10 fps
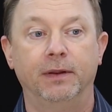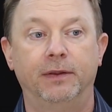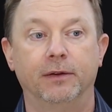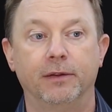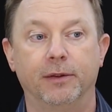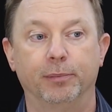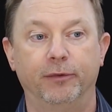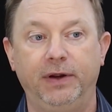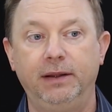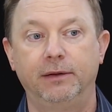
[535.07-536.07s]
the
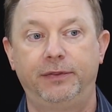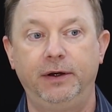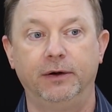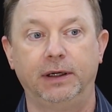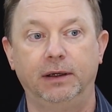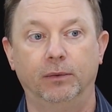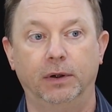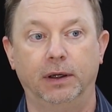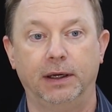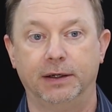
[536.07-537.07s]
prevailing theory
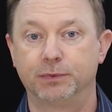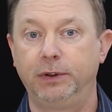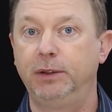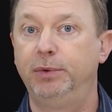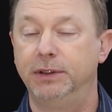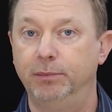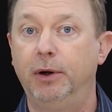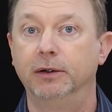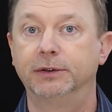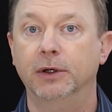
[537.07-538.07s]
has really been
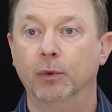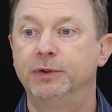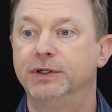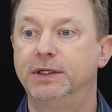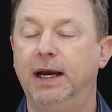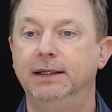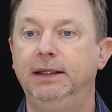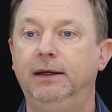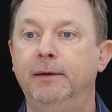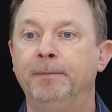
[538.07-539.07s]
debunked, which is the
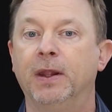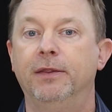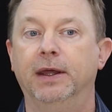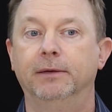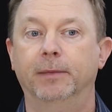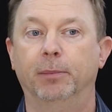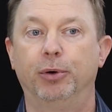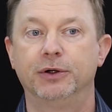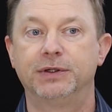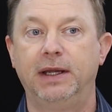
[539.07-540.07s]
idea that a
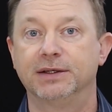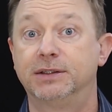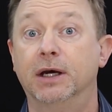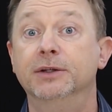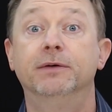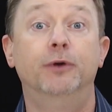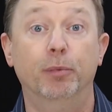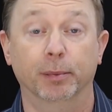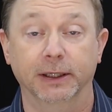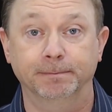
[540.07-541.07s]
person has tons of
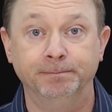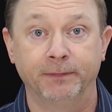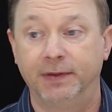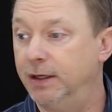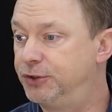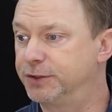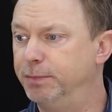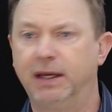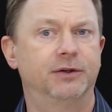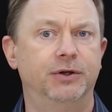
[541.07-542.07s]
dopamine. They
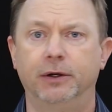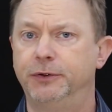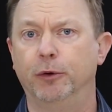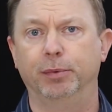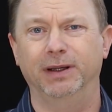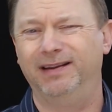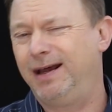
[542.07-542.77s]
just make a ton of dopamine.